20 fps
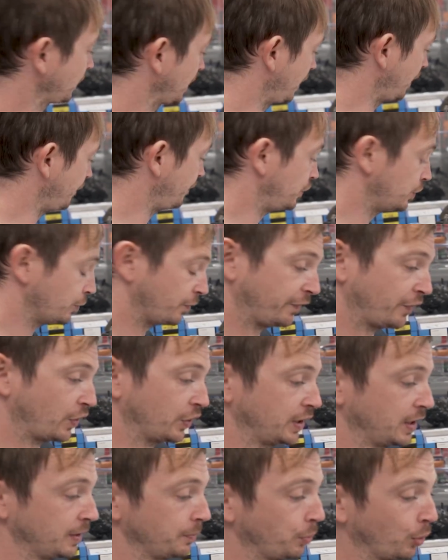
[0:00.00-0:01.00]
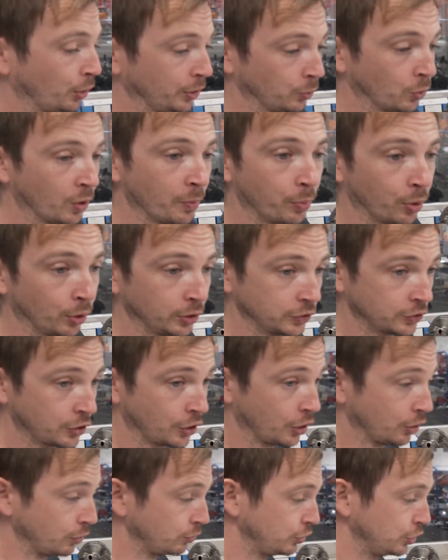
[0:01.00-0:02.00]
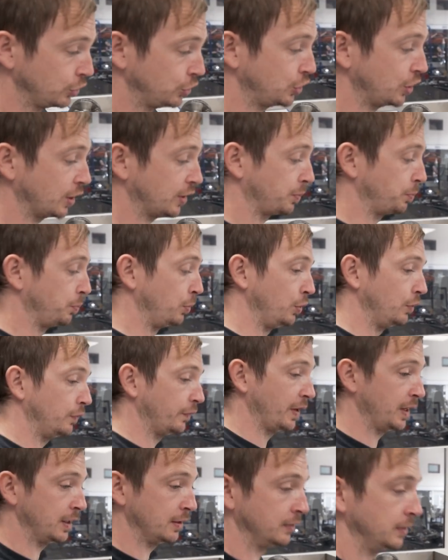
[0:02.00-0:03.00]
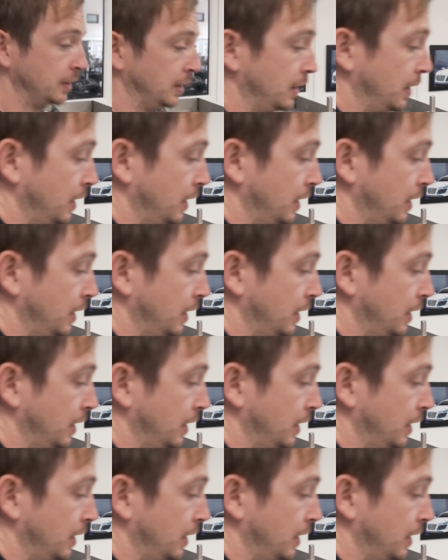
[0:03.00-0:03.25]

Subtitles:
if you're fighting point 1, point 2, just moving